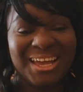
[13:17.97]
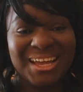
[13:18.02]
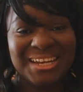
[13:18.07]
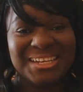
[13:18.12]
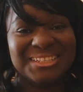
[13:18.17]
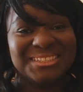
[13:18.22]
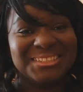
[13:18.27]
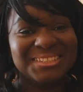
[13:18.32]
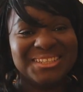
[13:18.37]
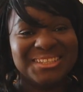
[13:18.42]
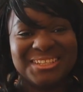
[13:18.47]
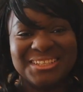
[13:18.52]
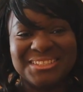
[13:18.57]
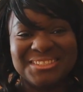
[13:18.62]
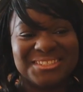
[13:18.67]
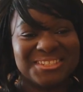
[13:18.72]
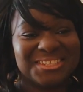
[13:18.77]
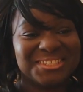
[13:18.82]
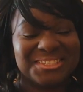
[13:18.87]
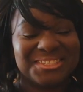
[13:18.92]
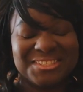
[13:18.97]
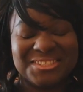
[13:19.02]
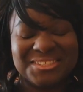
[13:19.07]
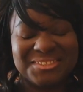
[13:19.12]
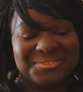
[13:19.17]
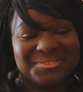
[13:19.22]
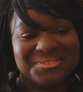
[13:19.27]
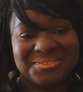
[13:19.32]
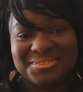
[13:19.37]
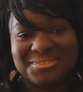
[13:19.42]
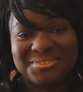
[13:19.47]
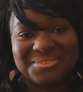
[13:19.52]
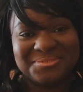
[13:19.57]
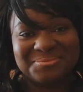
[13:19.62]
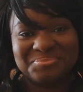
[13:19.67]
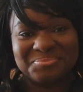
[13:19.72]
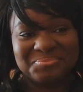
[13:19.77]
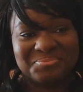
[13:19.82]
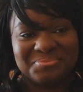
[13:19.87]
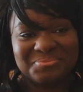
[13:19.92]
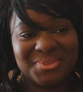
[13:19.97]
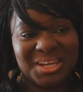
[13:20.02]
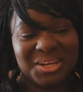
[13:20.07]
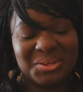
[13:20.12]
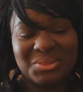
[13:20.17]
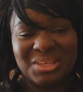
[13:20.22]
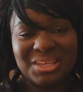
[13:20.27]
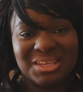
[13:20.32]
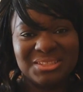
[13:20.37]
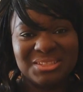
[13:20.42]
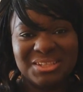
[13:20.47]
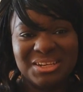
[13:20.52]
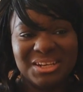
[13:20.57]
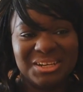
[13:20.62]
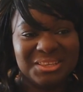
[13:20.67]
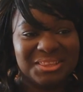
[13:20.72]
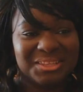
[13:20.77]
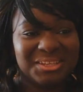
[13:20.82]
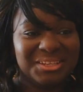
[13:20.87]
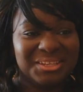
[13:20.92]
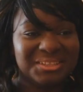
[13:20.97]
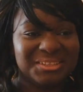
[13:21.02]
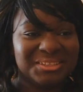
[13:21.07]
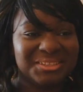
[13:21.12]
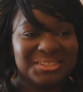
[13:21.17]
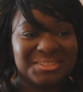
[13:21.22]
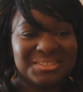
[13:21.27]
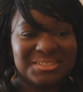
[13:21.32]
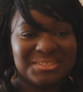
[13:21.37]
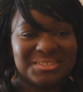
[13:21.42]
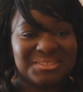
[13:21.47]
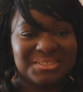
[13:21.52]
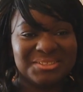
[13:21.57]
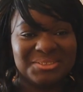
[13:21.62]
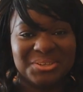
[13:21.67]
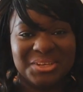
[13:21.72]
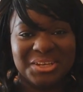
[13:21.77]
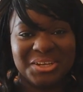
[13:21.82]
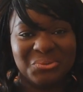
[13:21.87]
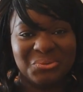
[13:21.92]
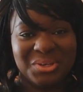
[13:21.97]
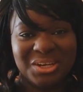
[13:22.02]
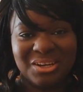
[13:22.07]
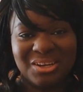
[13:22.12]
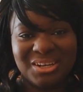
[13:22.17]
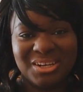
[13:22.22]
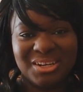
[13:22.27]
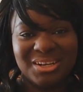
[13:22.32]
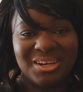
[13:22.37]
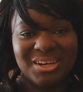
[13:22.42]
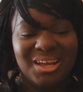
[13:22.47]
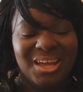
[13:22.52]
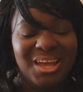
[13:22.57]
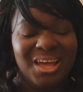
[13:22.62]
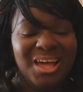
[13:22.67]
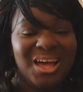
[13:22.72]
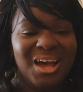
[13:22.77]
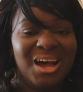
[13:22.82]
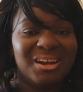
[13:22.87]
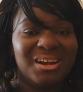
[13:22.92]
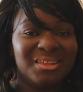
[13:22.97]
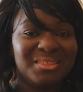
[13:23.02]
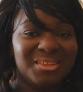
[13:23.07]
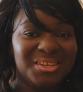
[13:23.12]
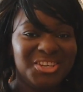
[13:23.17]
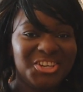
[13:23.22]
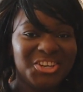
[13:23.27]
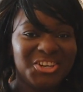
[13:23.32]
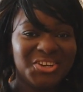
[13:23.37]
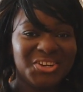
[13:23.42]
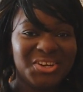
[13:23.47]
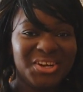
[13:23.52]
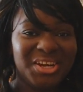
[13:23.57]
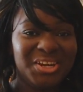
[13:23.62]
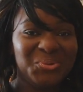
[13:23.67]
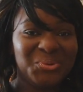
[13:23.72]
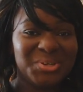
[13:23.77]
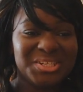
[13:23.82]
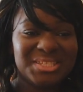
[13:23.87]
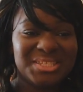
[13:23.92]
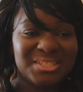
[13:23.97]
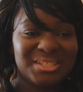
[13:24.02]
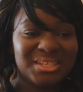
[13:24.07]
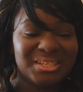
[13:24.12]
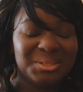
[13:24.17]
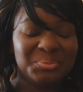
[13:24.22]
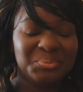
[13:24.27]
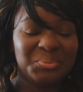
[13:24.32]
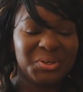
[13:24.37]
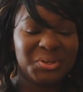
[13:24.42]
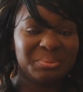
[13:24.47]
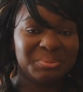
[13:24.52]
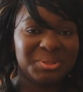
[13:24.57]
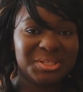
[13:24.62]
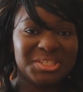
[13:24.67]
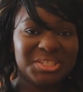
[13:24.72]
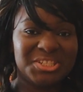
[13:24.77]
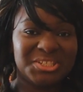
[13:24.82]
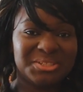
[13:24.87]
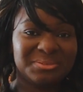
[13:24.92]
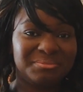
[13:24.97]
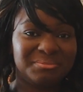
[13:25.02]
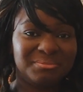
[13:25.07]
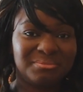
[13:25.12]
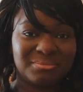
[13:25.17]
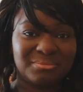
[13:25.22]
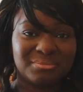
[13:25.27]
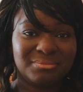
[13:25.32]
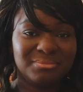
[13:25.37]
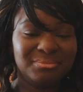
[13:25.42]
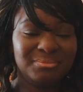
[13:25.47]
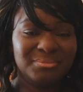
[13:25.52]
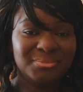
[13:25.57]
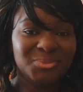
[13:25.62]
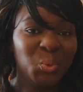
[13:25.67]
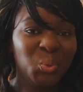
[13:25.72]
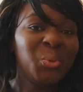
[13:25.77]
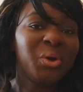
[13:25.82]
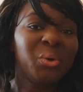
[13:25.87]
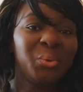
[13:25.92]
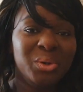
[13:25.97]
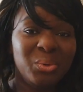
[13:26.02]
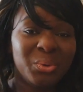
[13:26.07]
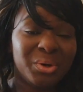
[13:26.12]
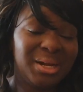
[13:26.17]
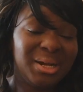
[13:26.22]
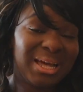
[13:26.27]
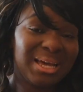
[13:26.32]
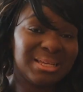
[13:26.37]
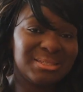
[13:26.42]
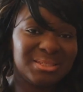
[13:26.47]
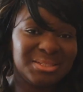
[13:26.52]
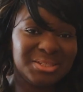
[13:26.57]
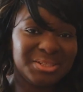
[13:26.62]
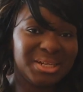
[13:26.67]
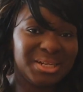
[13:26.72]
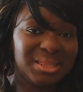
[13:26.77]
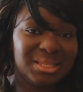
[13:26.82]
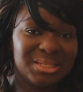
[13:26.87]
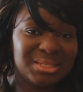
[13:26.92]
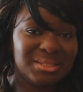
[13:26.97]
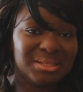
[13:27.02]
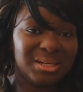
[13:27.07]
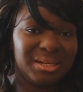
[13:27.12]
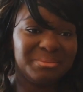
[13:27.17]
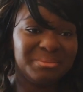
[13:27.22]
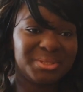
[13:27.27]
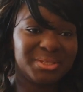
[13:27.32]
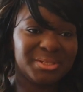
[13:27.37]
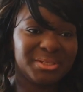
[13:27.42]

And it just, I don't think it did anything because, you know, here we are another year and we're still pretty much where we were last year at this time.